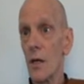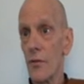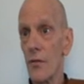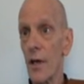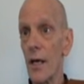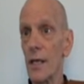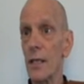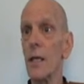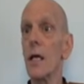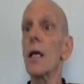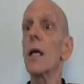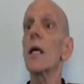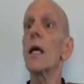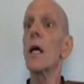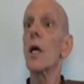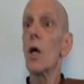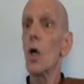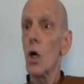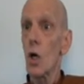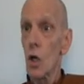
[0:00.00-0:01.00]
that
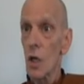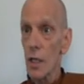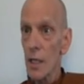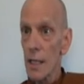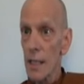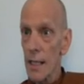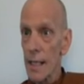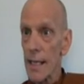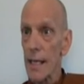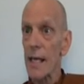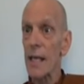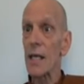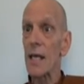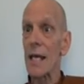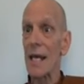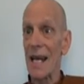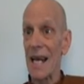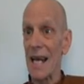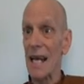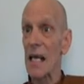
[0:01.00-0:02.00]
in
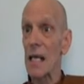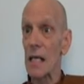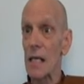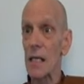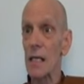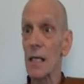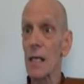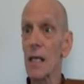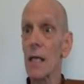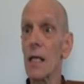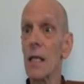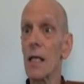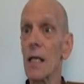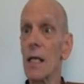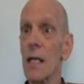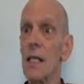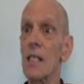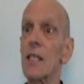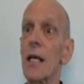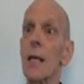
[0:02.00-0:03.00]
the end,
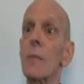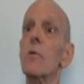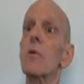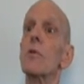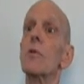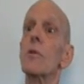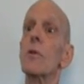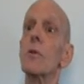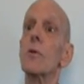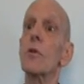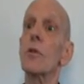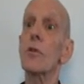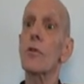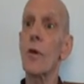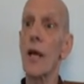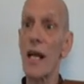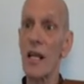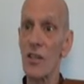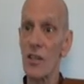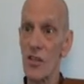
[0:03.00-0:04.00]
it's able to
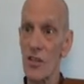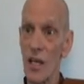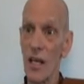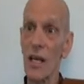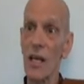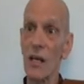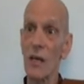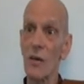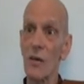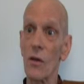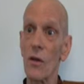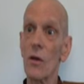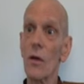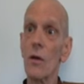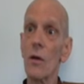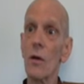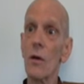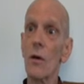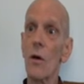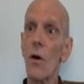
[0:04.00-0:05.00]
transcend
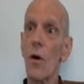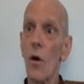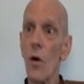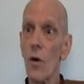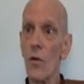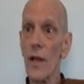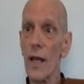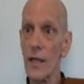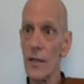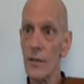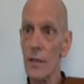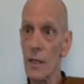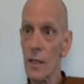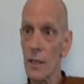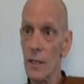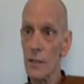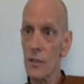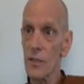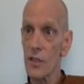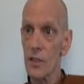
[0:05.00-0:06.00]
all
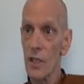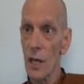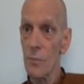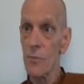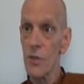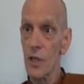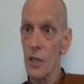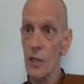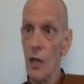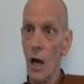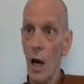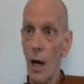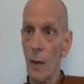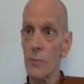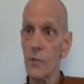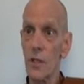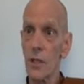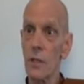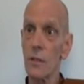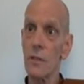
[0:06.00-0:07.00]
that
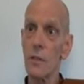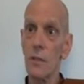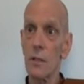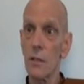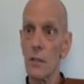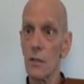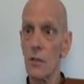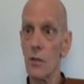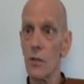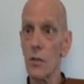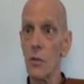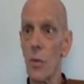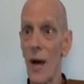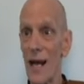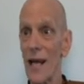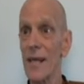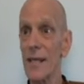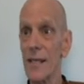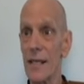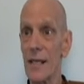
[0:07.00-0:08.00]
subject-object
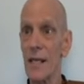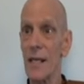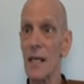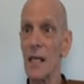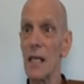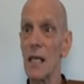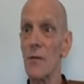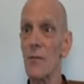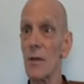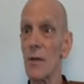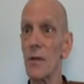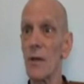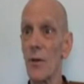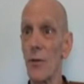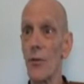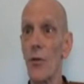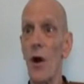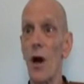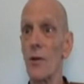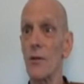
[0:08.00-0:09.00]
duality, and even the
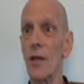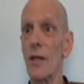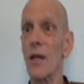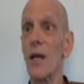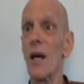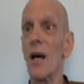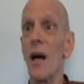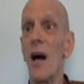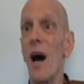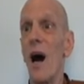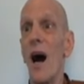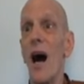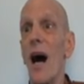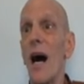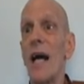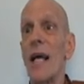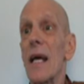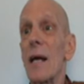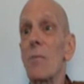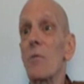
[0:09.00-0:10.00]
thought that
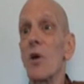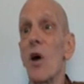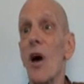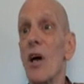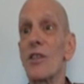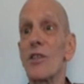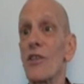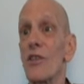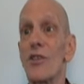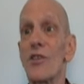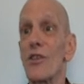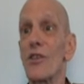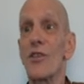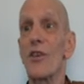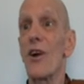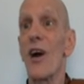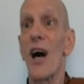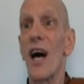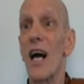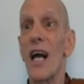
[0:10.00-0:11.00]
I am consciousness
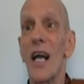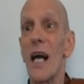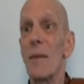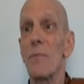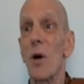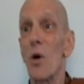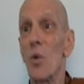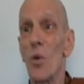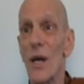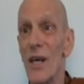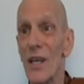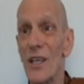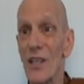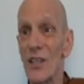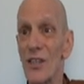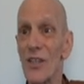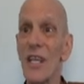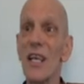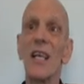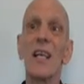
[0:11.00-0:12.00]
or I am
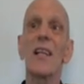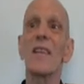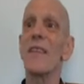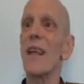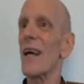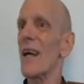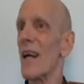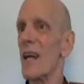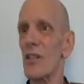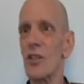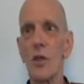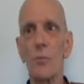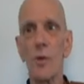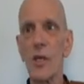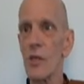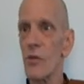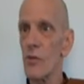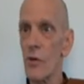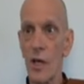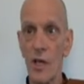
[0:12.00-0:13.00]
awareness, that has to
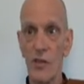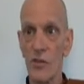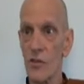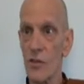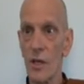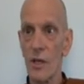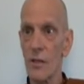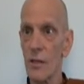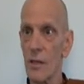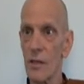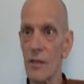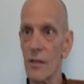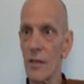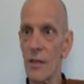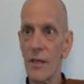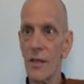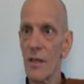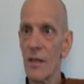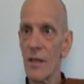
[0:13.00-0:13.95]
be transcended